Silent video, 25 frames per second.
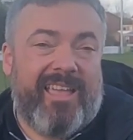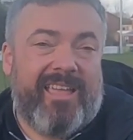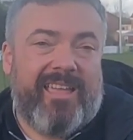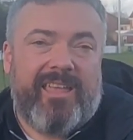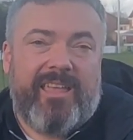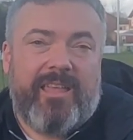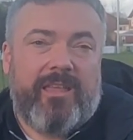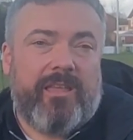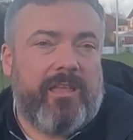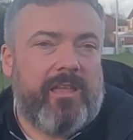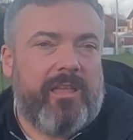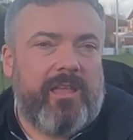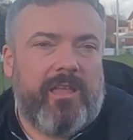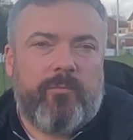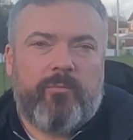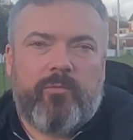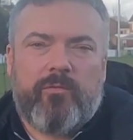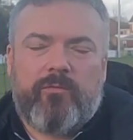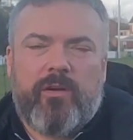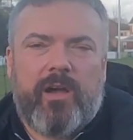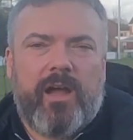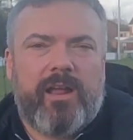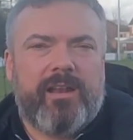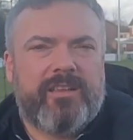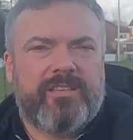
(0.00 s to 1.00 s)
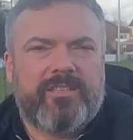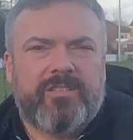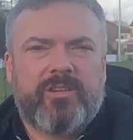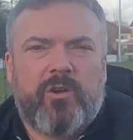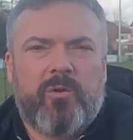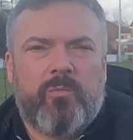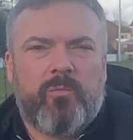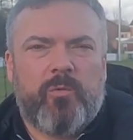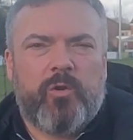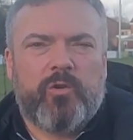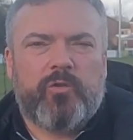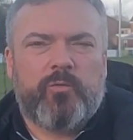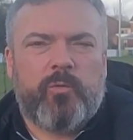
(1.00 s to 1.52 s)
he provided
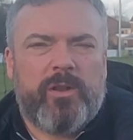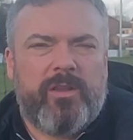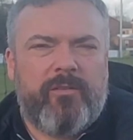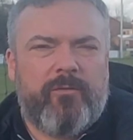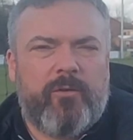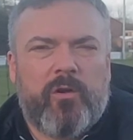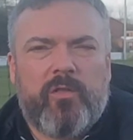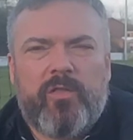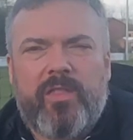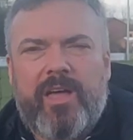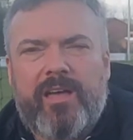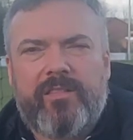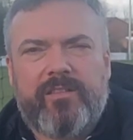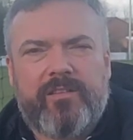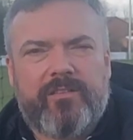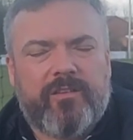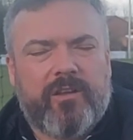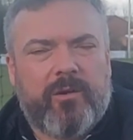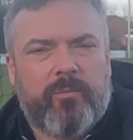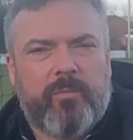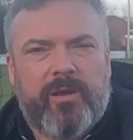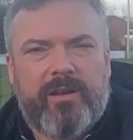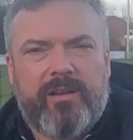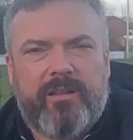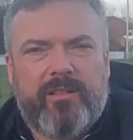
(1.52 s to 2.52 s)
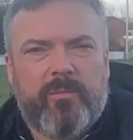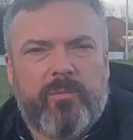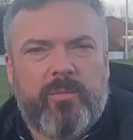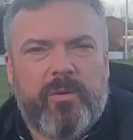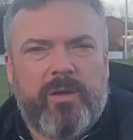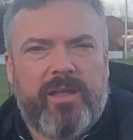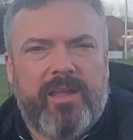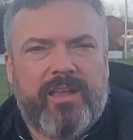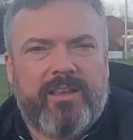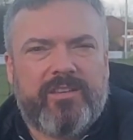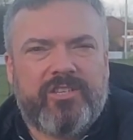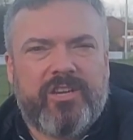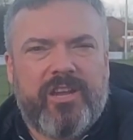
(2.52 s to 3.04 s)
so much. When you've got that at the top end of the
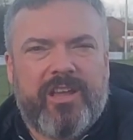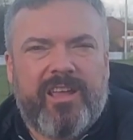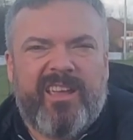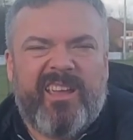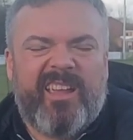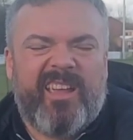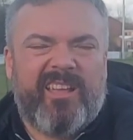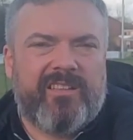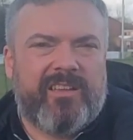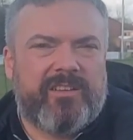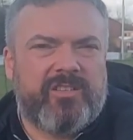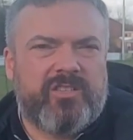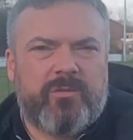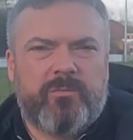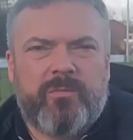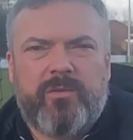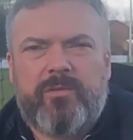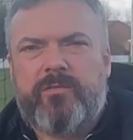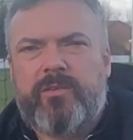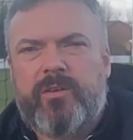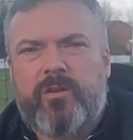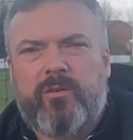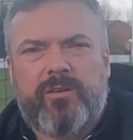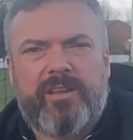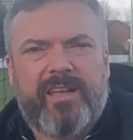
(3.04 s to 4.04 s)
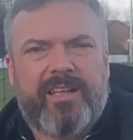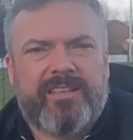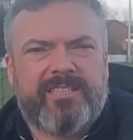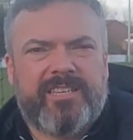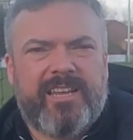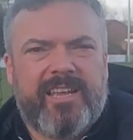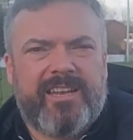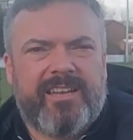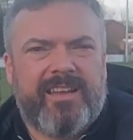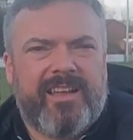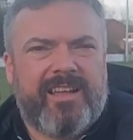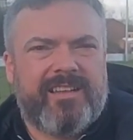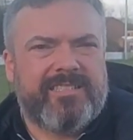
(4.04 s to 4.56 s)
pitch, it lets your midfield get
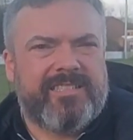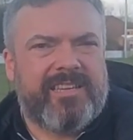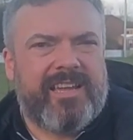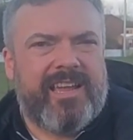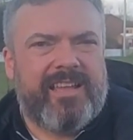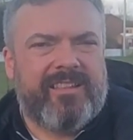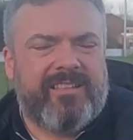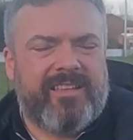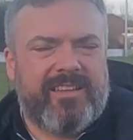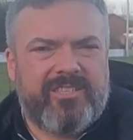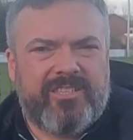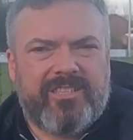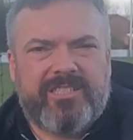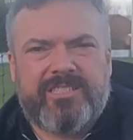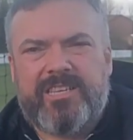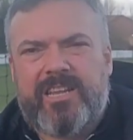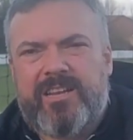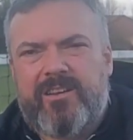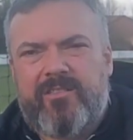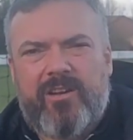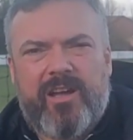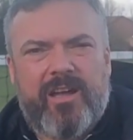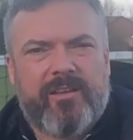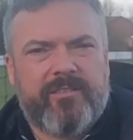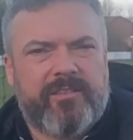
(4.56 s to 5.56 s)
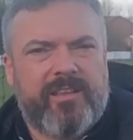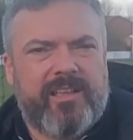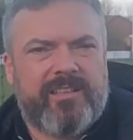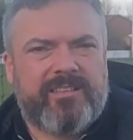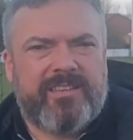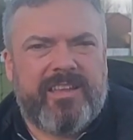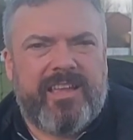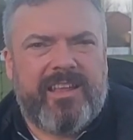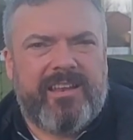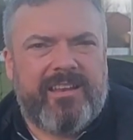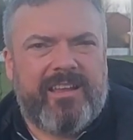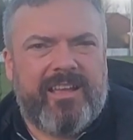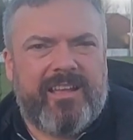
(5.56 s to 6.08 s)
10 yards higher. It lets your centre halves get
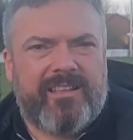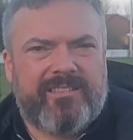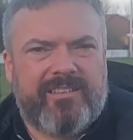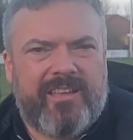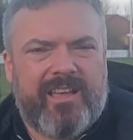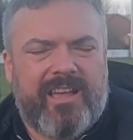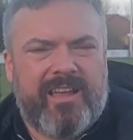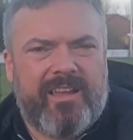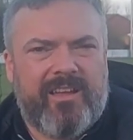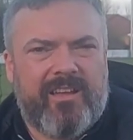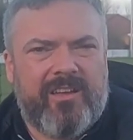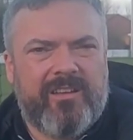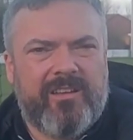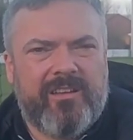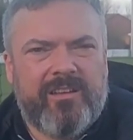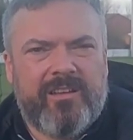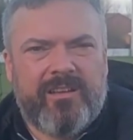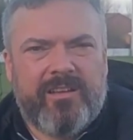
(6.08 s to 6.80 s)
10 yards higher.